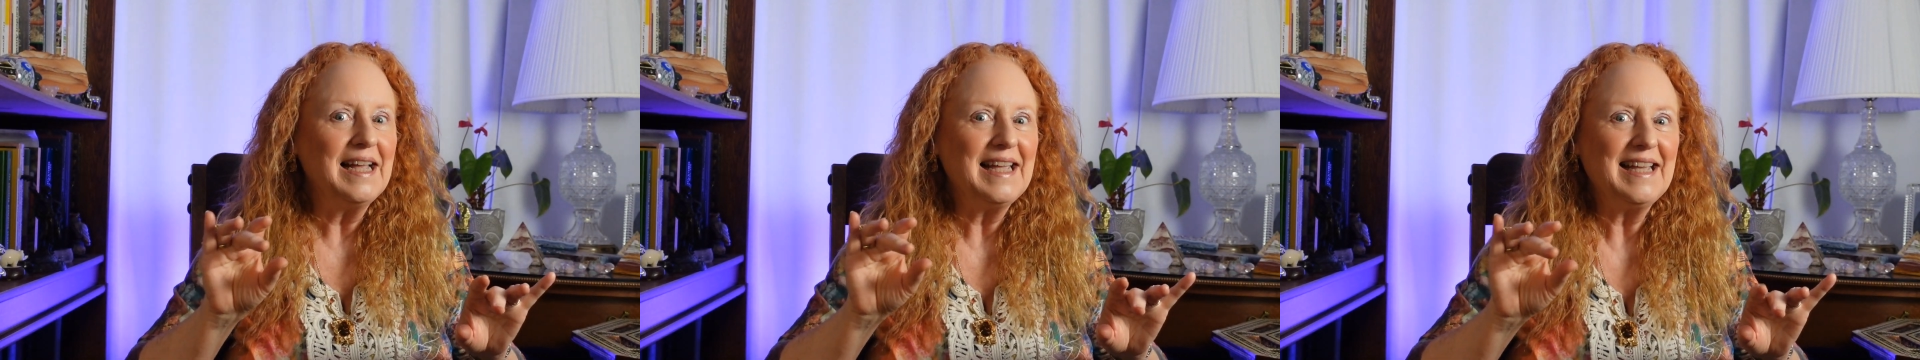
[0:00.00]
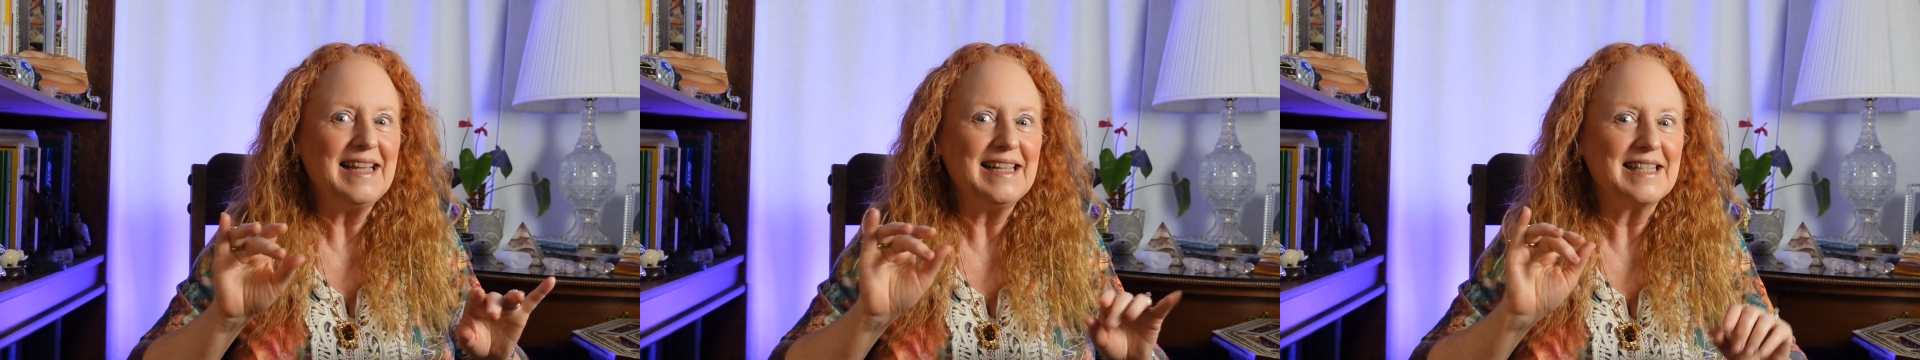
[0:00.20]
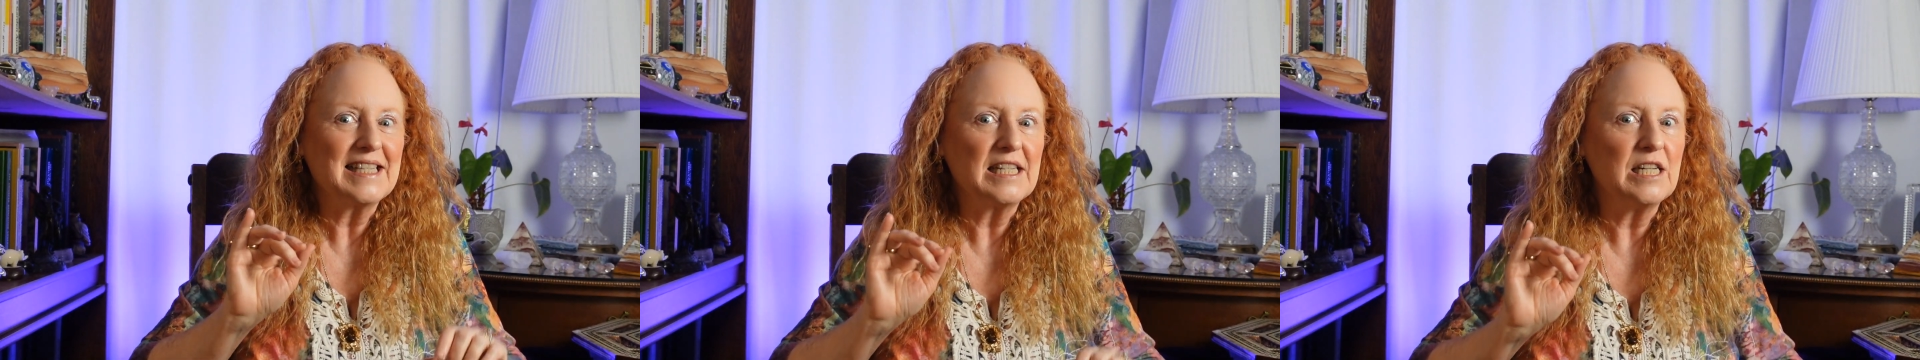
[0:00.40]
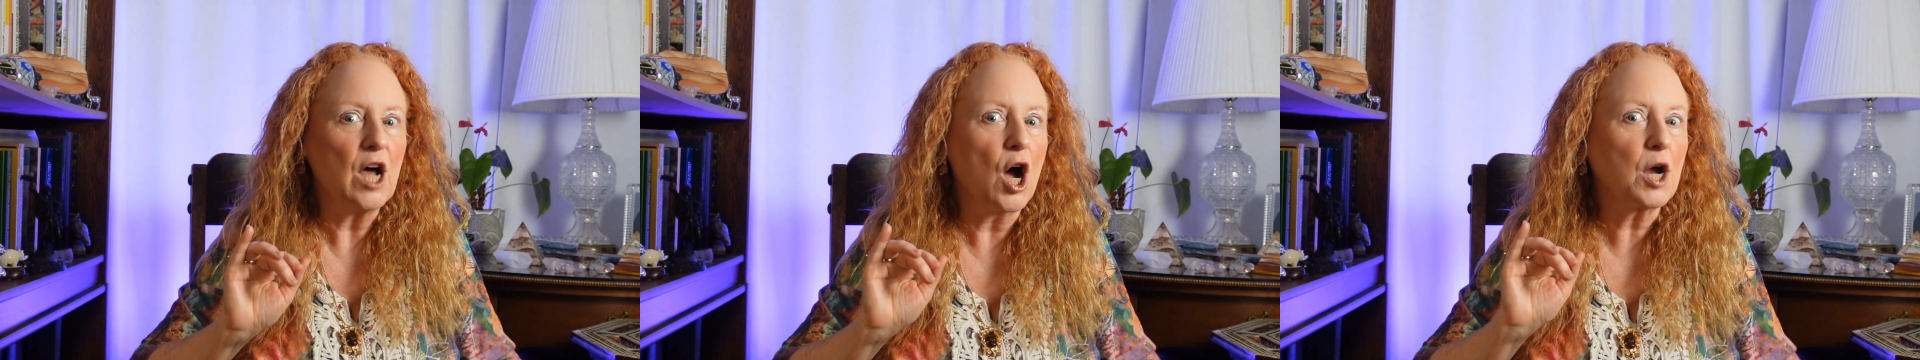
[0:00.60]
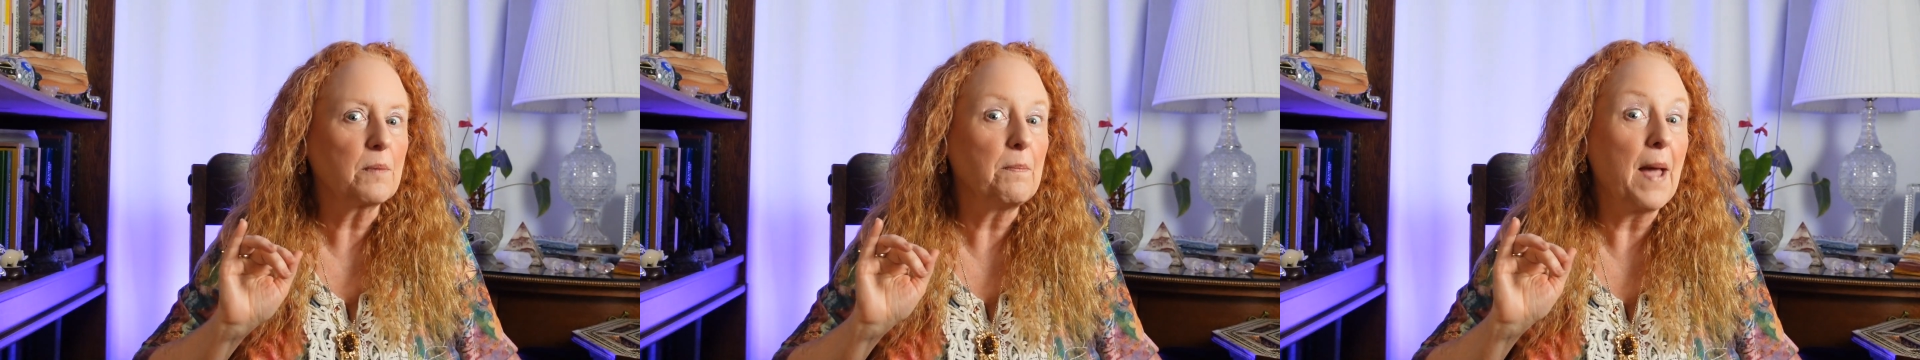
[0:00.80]
he
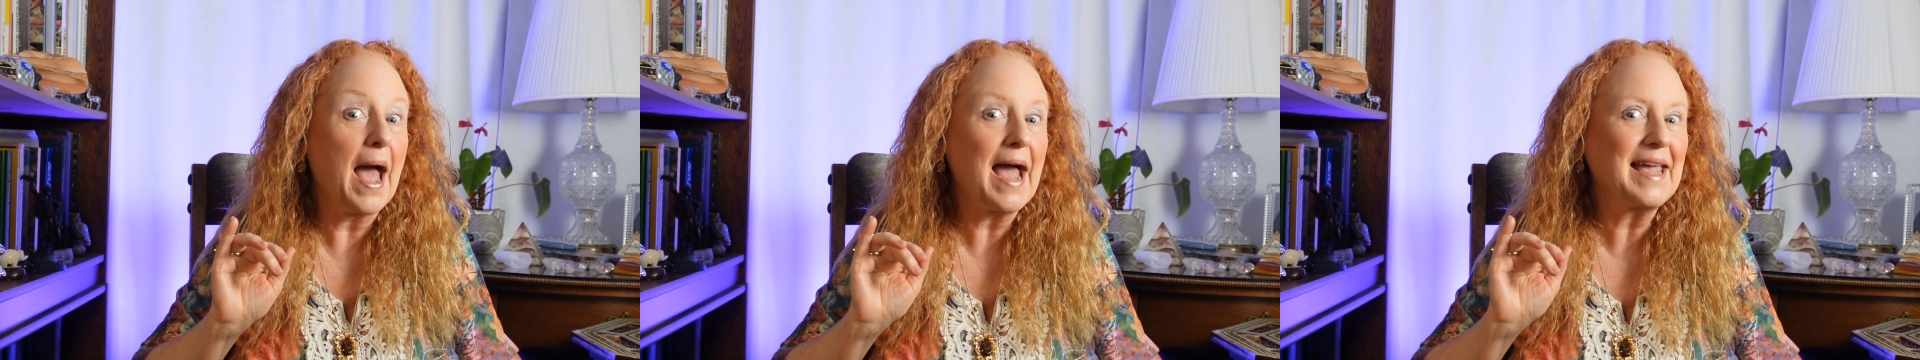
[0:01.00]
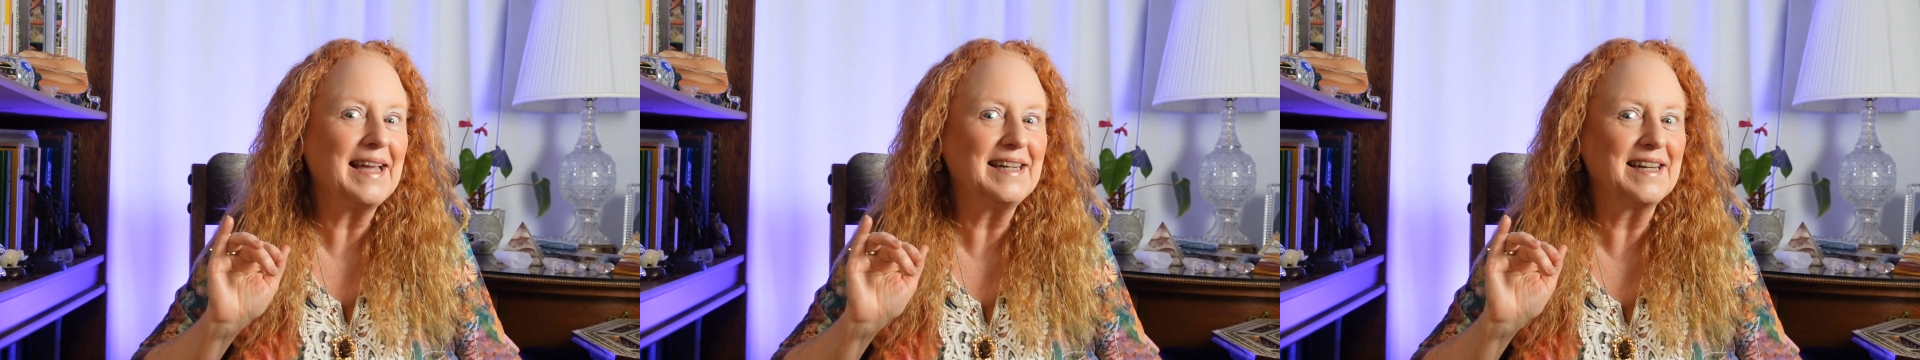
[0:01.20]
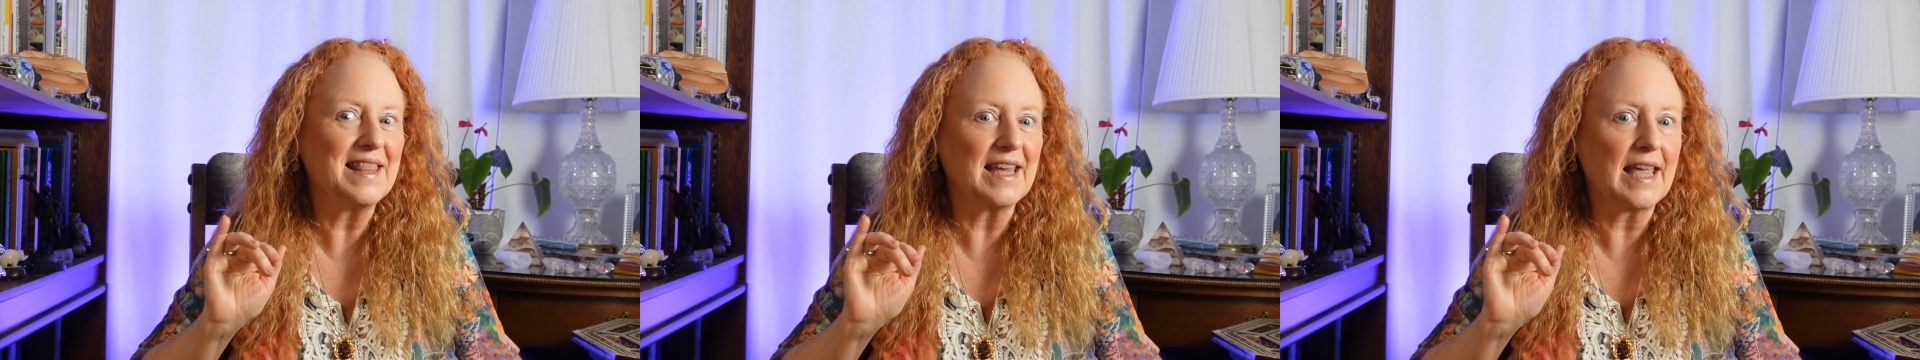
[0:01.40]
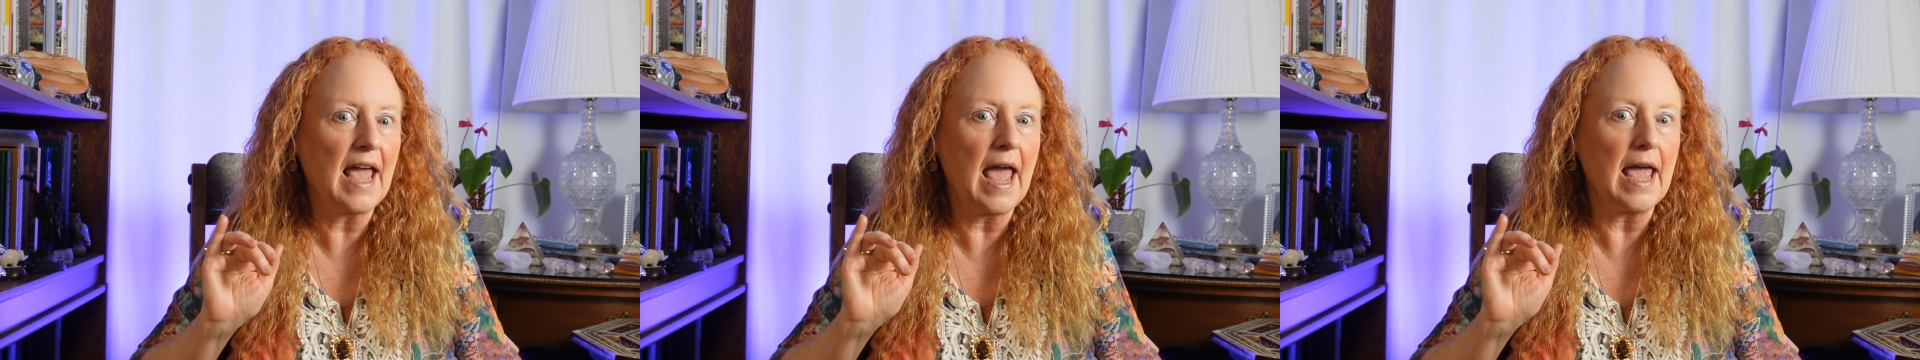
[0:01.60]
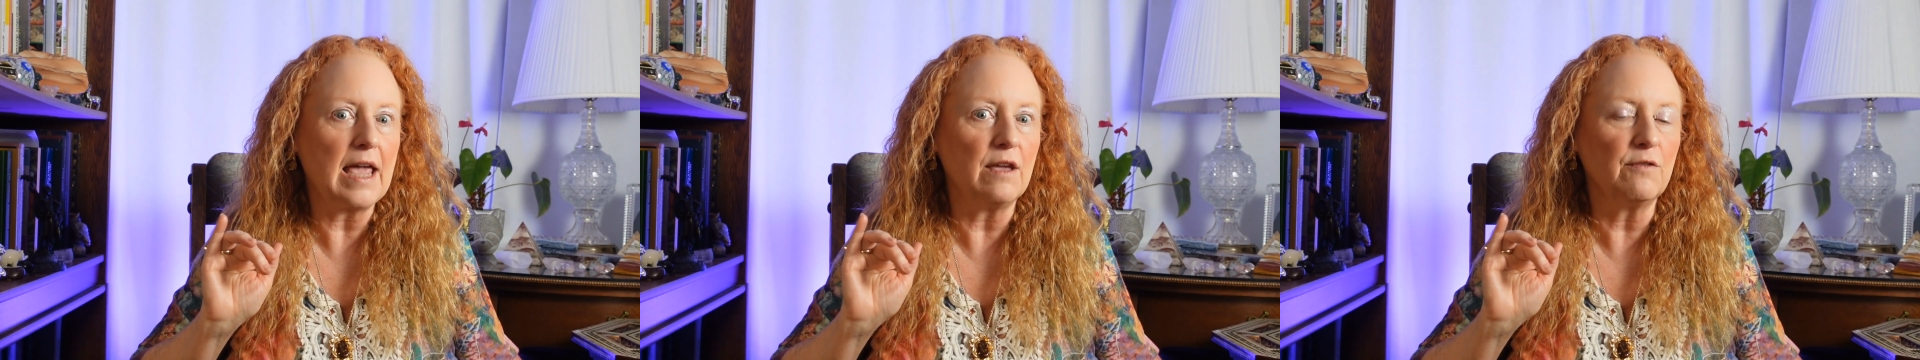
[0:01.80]
snuck back into the
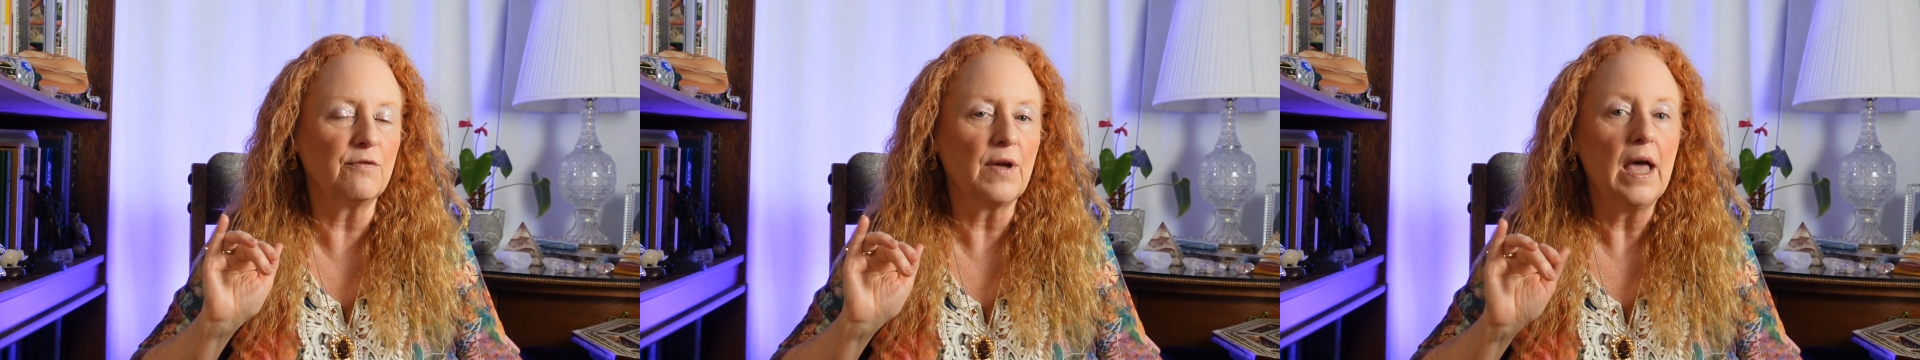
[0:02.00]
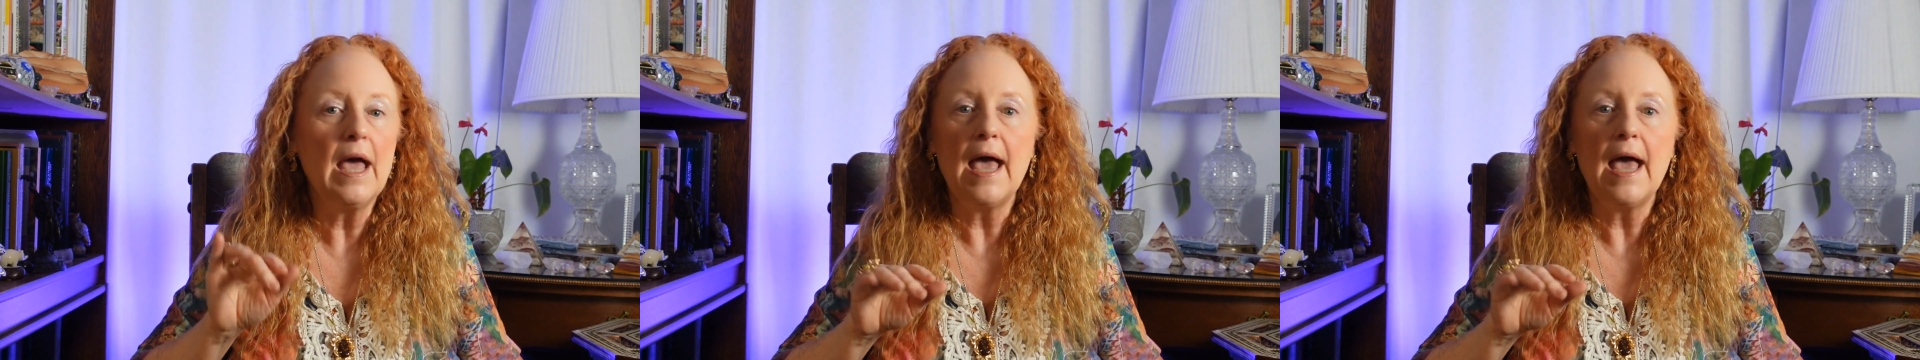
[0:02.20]
cave